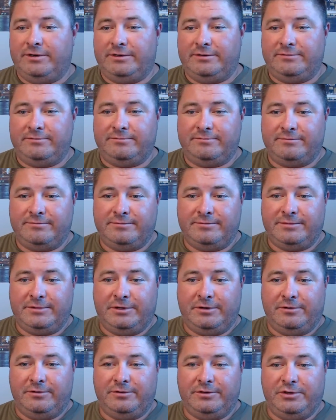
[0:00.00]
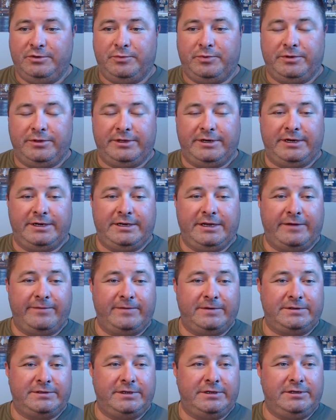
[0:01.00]
it. You know, you pull in a
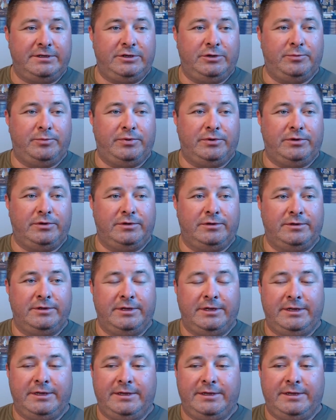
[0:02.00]
deficit, you pull